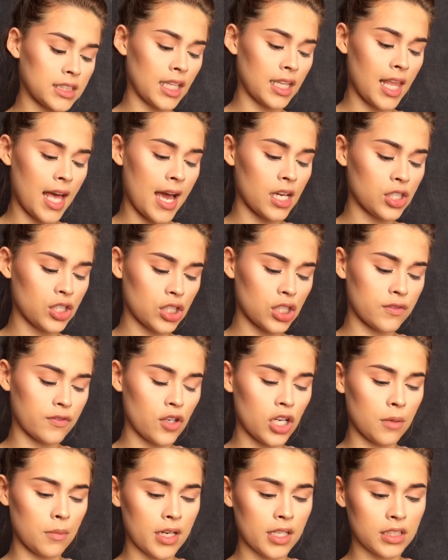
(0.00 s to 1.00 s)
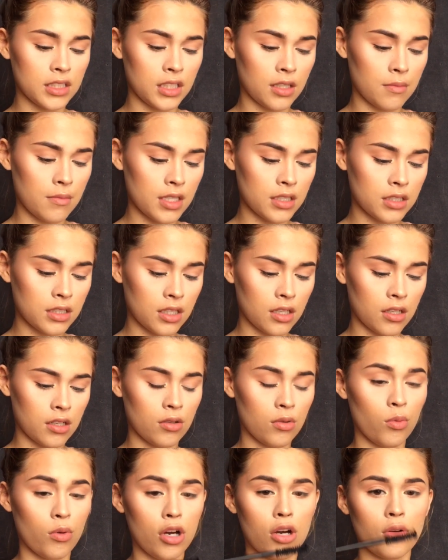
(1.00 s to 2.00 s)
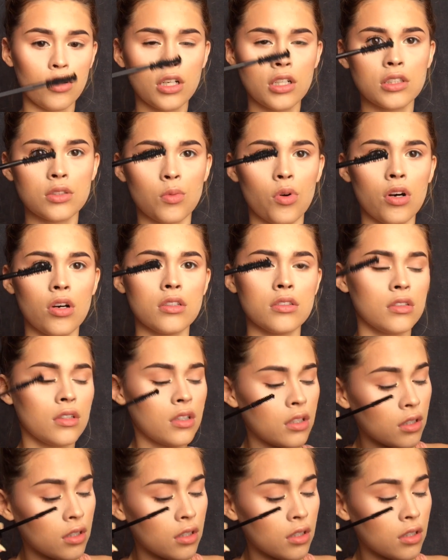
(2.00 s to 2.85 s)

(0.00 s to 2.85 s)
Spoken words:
Lash volumizing mascara. Whoa, look at this one.